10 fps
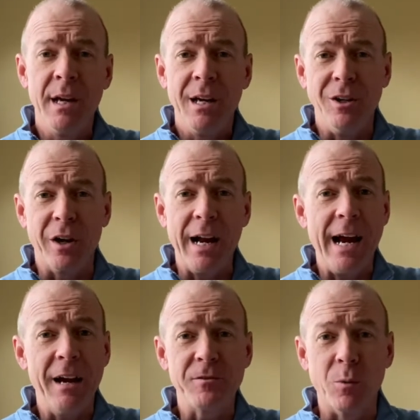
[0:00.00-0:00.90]
You're going to
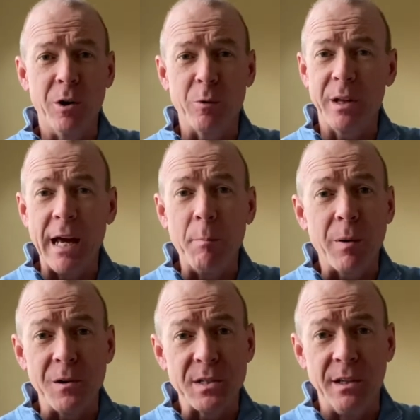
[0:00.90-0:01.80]
have to work with that
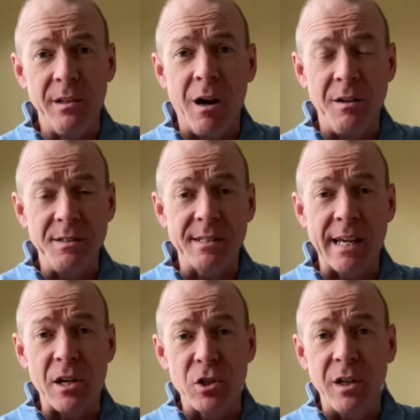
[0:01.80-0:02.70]
person on
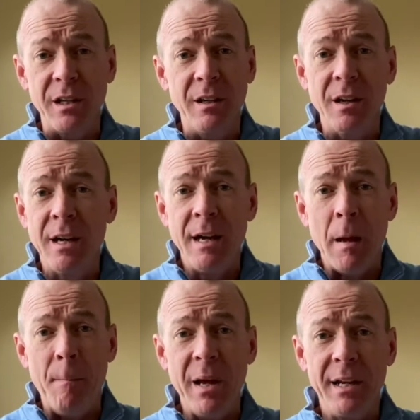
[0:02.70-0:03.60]
scheduling.
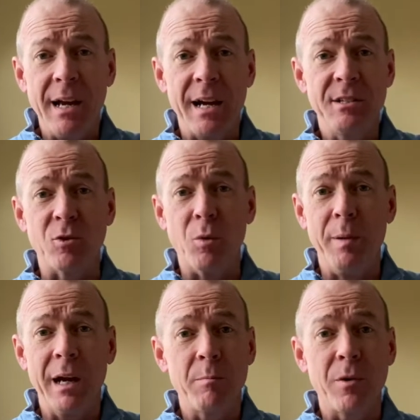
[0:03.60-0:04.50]
Many high school
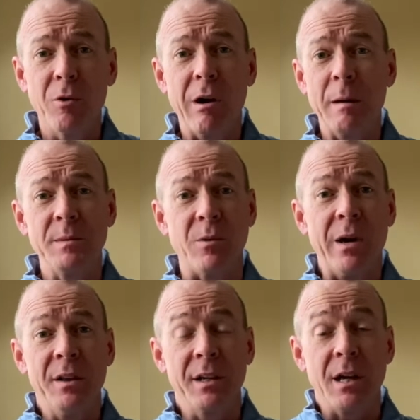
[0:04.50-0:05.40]
band programs
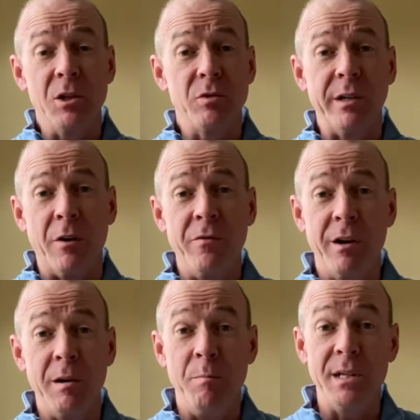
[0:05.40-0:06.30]
around the country are
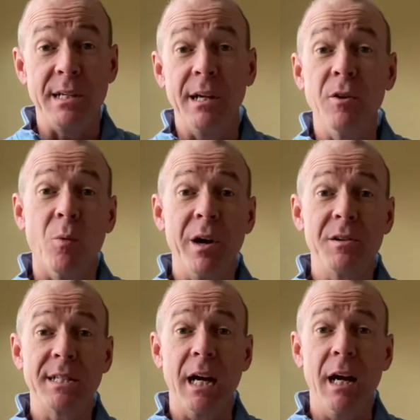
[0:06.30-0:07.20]
very busy in the
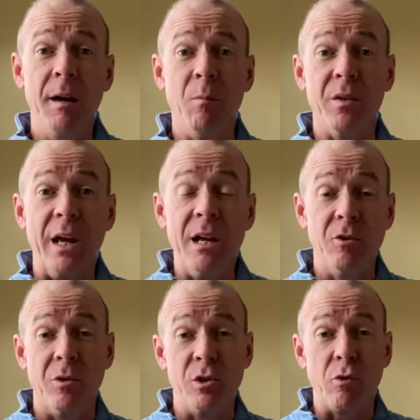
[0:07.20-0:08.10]
wintertime with
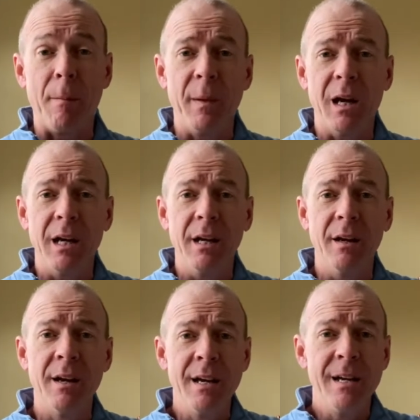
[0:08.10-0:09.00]
indoor drumline,
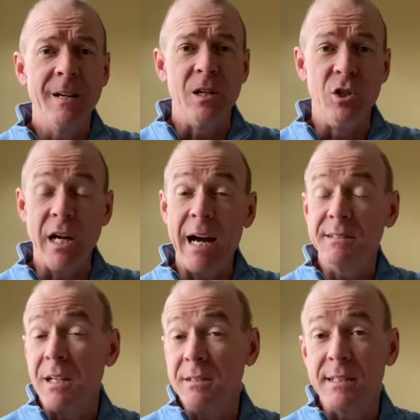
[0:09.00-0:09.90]
jazz
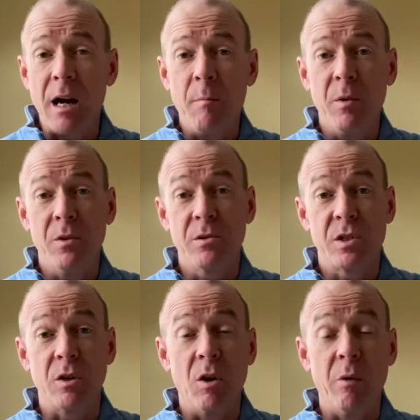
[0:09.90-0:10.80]
ensembles,
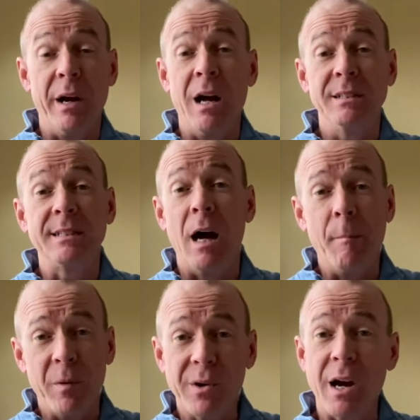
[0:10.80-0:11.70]
solo and
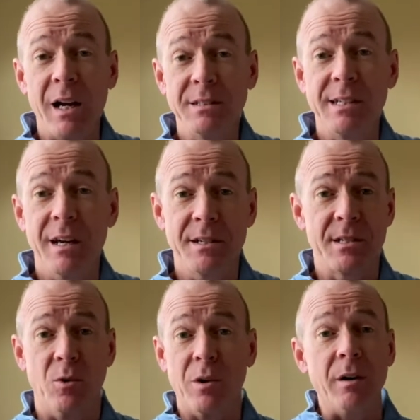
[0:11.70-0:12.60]
ensemble contests,
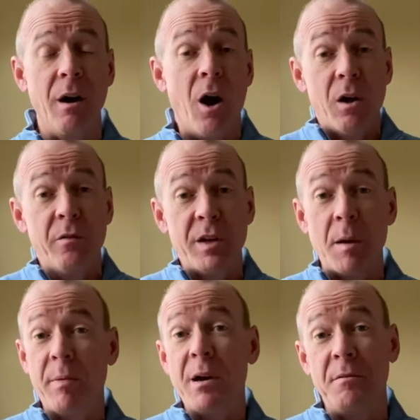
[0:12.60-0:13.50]
or all of the
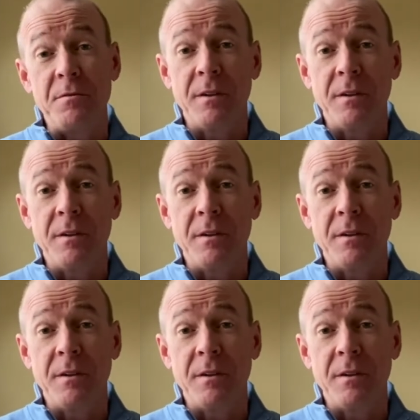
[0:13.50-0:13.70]
above.